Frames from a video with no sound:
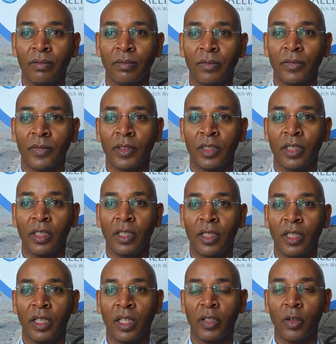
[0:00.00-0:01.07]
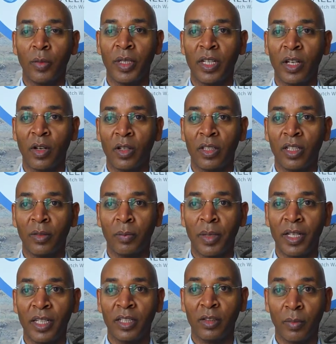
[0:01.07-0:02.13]
You mean our
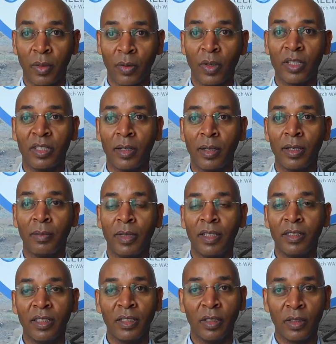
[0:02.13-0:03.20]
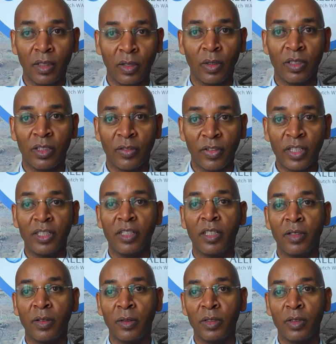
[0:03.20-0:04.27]
Ethiopian WASH Alliance? There was a fund.
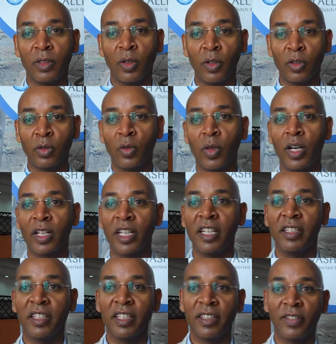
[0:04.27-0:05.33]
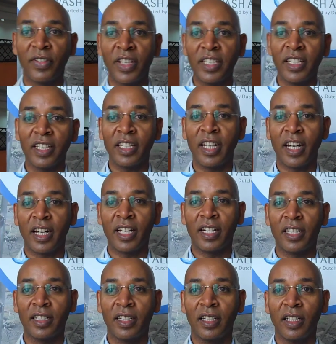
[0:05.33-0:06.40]
Those who are getting the funding
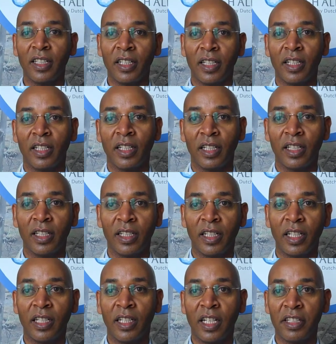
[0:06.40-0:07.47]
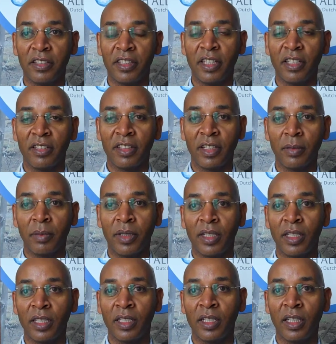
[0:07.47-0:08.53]
are HCS
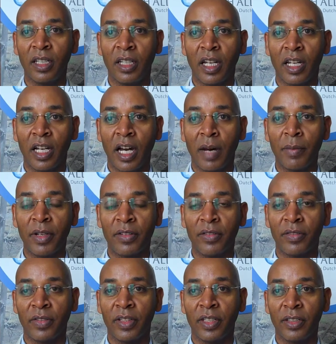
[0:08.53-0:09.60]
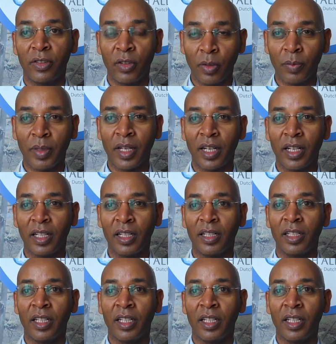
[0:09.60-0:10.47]
Ripple, AMRIF Ethiopia,